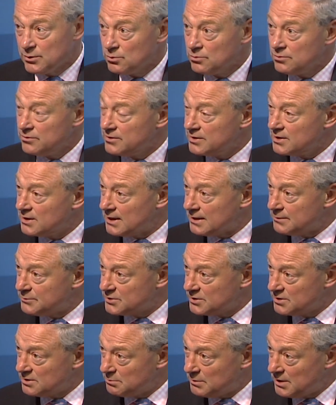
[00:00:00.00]
all of the
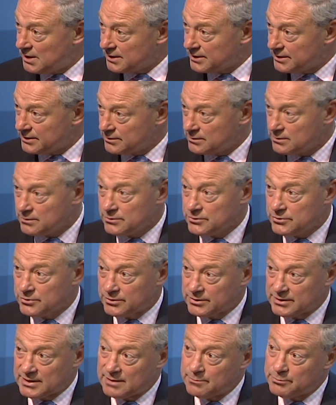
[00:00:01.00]
claims in the market
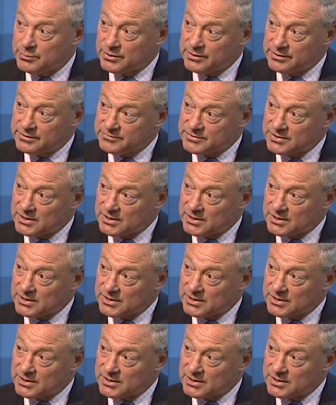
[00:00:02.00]
during that period of